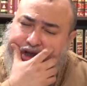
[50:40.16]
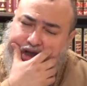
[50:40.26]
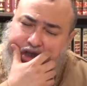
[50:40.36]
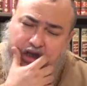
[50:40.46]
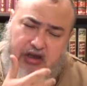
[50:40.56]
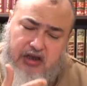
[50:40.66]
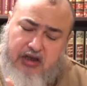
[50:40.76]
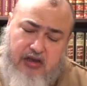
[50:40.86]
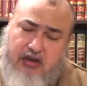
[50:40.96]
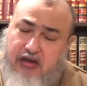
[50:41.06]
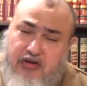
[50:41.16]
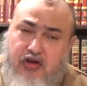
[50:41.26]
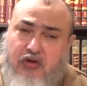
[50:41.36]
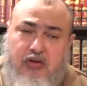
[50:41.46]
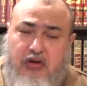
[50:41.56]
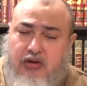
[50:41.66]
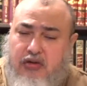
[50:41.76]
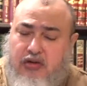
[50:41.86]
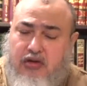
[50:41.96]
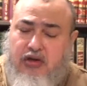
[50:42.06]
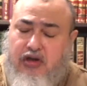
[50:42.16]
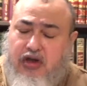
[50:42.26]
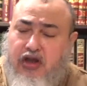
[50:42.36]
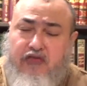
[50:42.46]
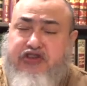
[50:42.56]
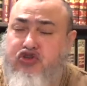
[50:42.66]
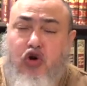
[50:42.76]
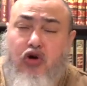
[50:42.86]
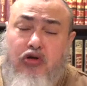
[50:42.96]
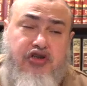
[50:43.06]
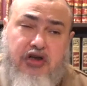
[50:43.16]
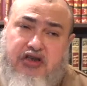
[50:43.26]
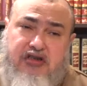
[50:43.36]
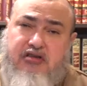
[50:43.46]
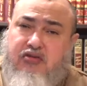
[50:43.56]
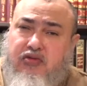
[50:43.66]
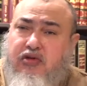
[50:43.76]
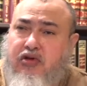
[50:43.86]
You know, if it's all just